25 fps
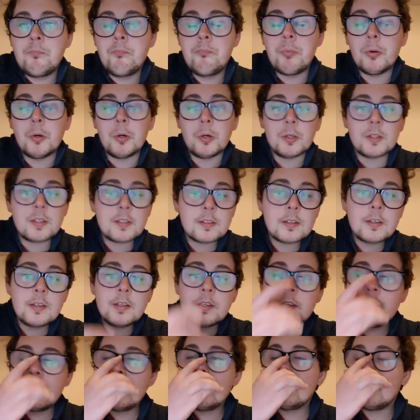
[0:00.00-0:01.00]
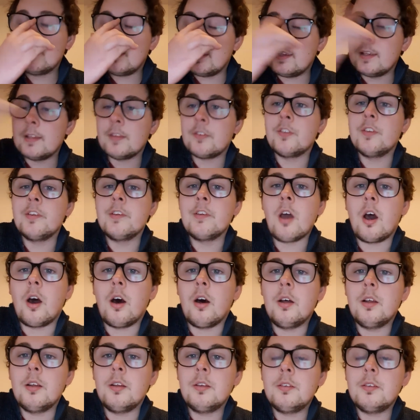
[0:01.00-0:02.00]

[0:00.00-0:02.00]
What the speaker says: but it's not